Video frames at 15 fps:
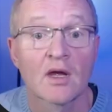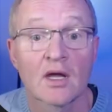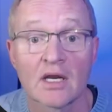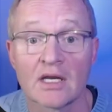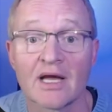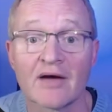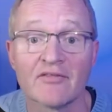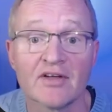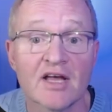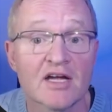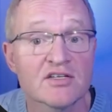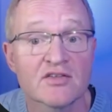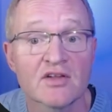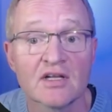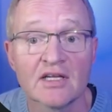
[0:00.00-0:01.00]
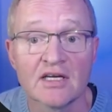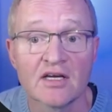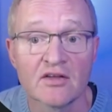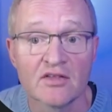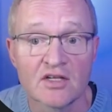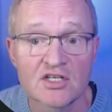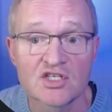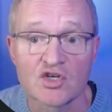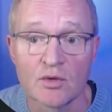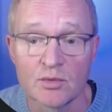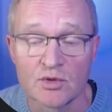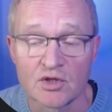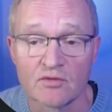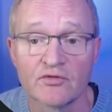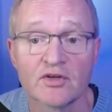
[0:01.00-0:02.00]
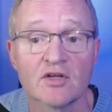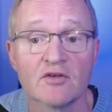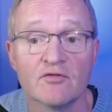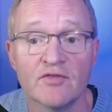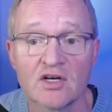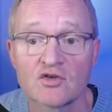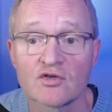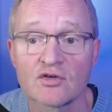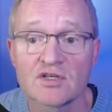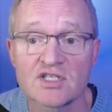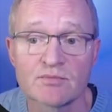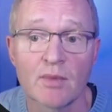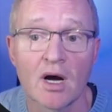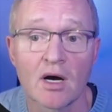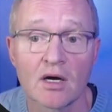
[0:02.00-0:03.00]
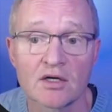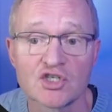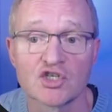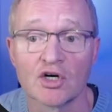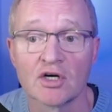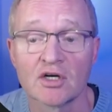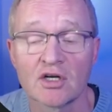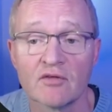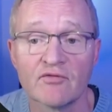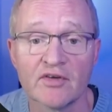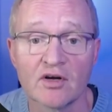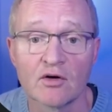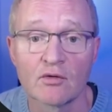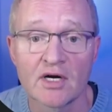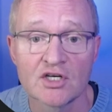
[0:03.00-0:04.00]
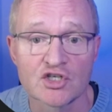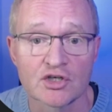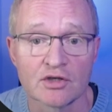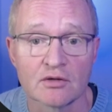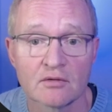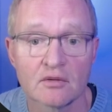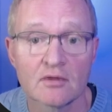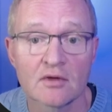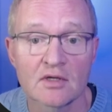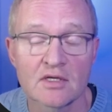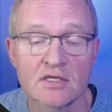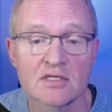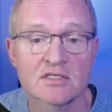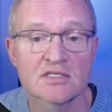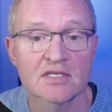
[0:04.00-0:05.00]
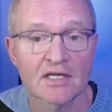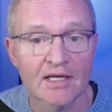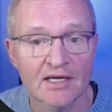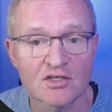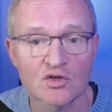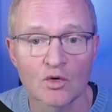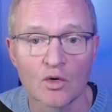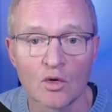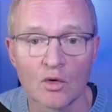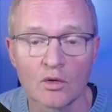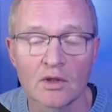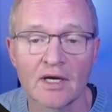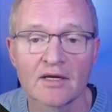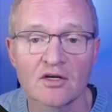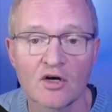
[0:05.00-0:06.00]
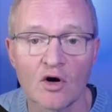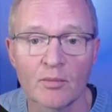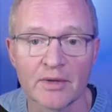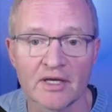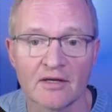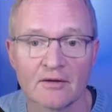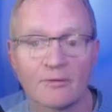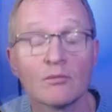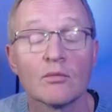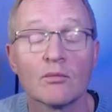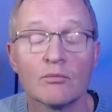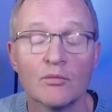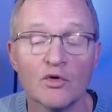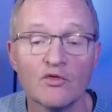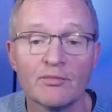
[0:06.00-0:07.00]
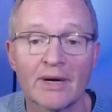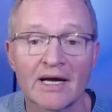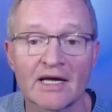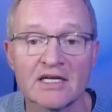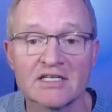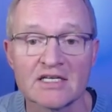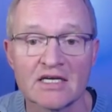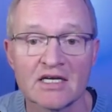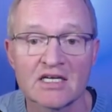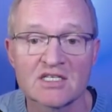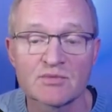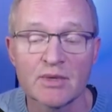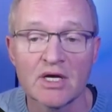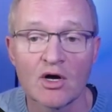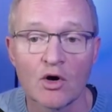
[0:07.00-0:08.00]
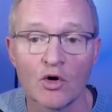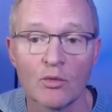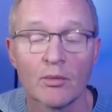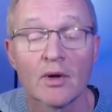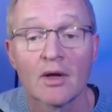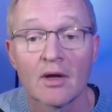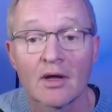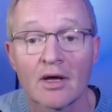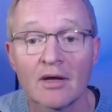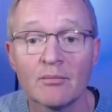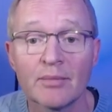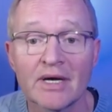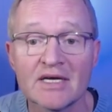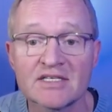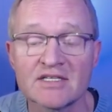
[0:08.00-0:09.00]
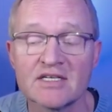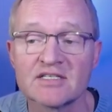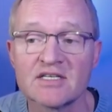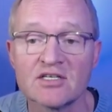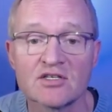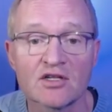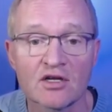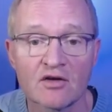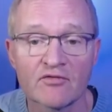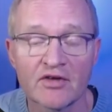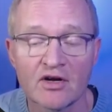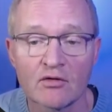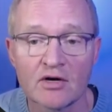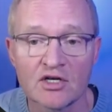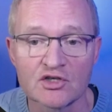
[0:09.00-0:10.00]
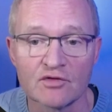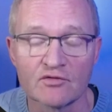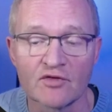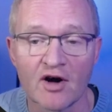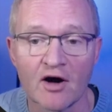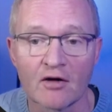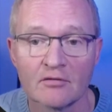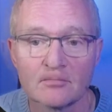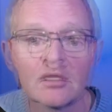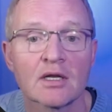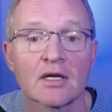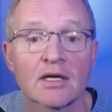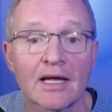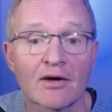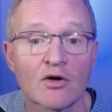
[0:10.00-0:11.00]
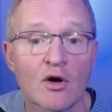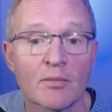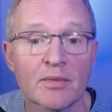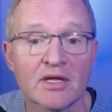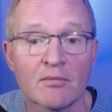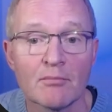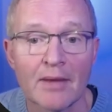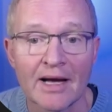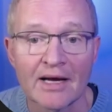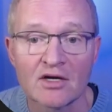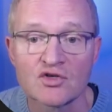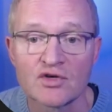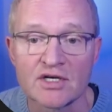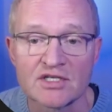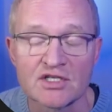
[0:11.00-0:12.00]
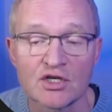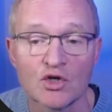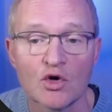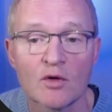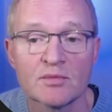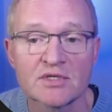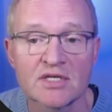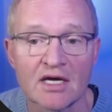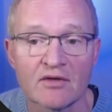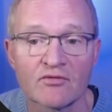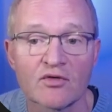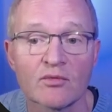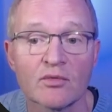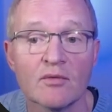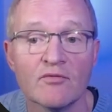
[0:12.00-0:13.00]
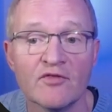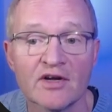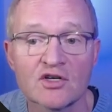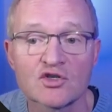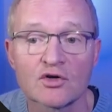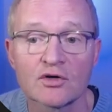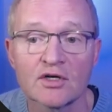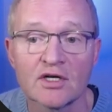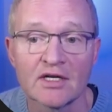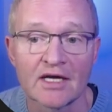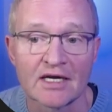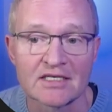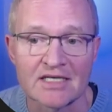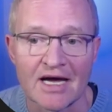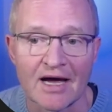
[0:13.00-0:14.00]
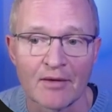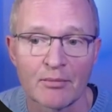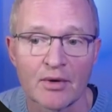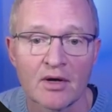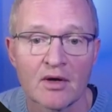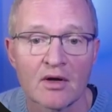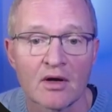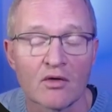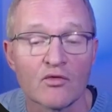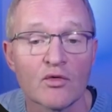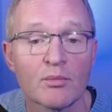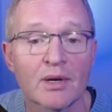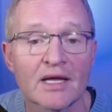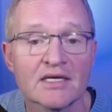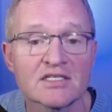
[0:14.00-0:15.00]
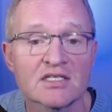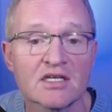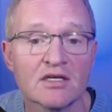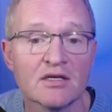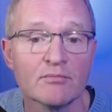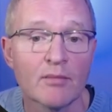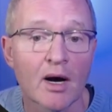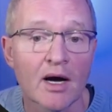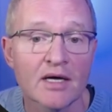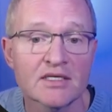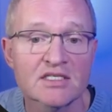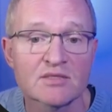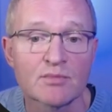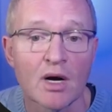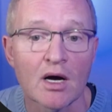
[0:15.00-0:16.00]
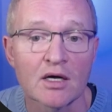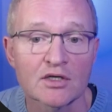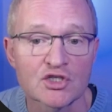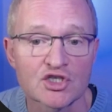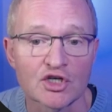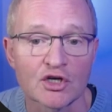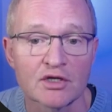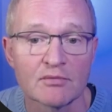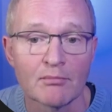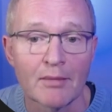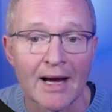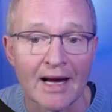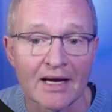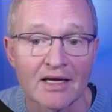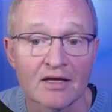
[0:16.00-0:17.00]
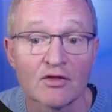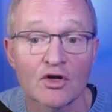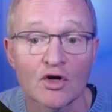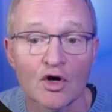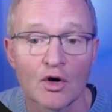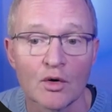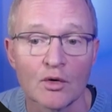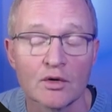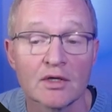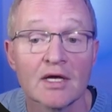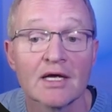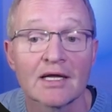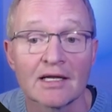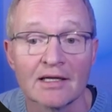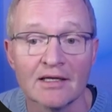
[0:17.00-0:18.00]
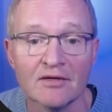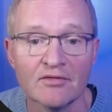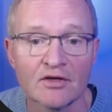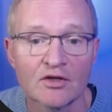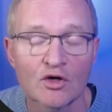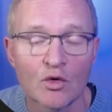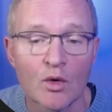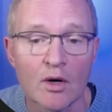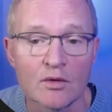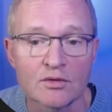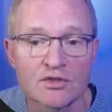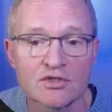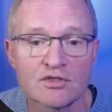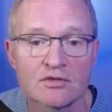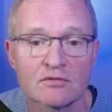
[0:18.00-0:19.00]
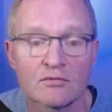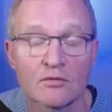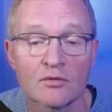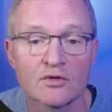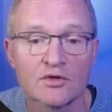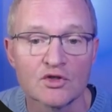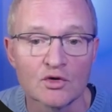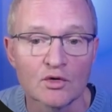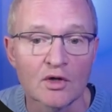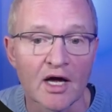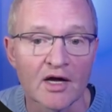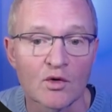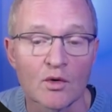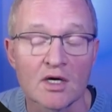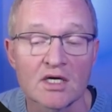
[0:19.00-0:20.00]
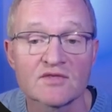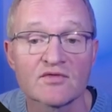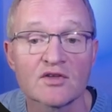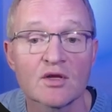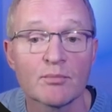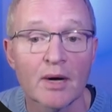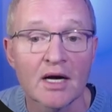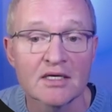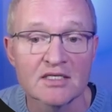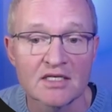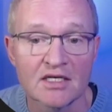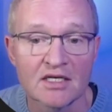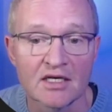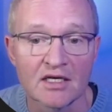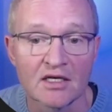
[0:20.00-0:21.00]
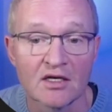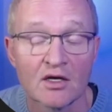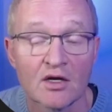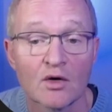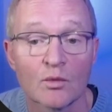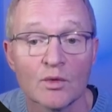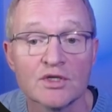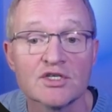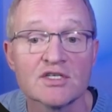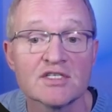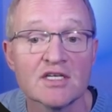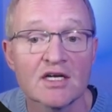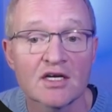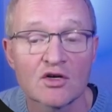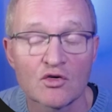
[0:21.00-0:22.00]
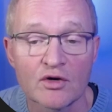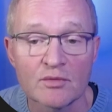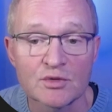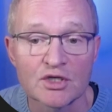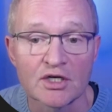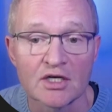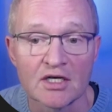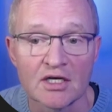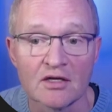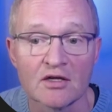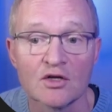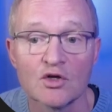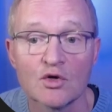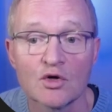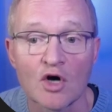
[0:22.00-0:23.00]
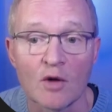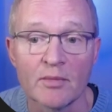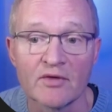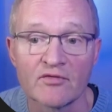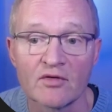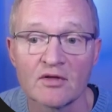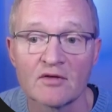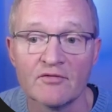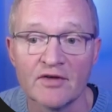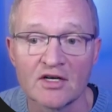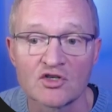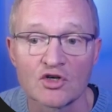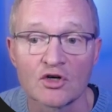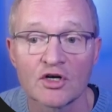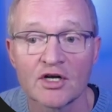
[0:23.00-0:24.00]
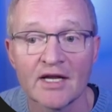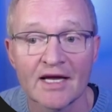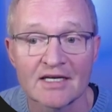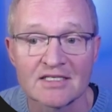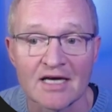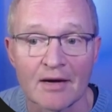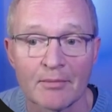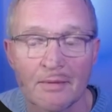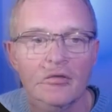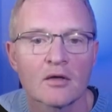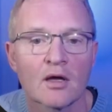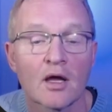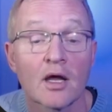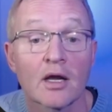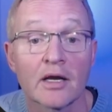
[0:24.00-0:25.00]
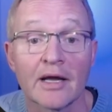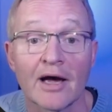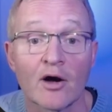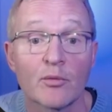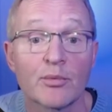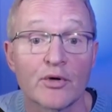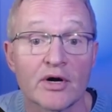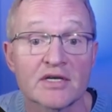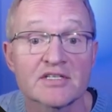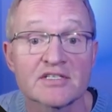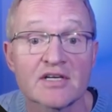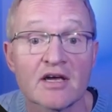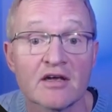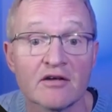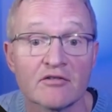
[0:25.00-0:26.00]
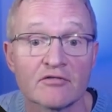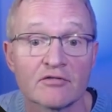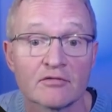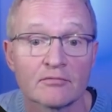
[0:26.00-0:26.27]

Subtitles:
Navigate to the link in the description for the Victron Smart Shunt configuration. Select All and copy. Move back into ESP Home and paste this into the configuration file. Now copy the MAC address that you obtained from the Victron Connect app and replace the My Smart Shunt MAC in the code, leaving the quotes. Do likewise for the binding key, which is the encryption key that you copy from the Victron Connect app. Now press Save.